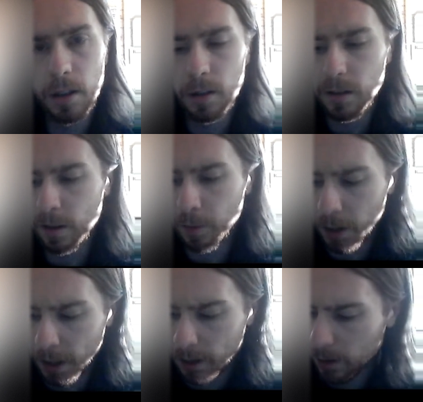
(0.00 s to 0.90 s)
and stuff like
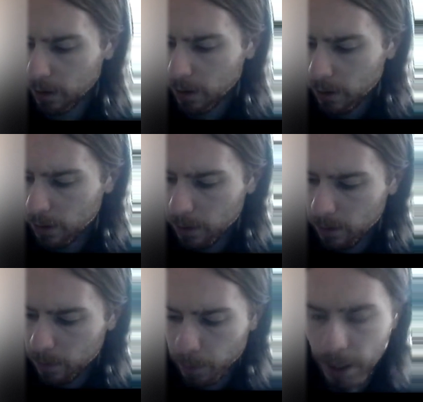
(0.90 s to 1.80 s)
that,
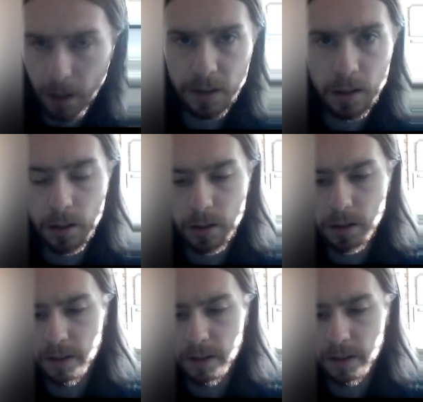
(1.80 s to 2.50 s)
palace gardens,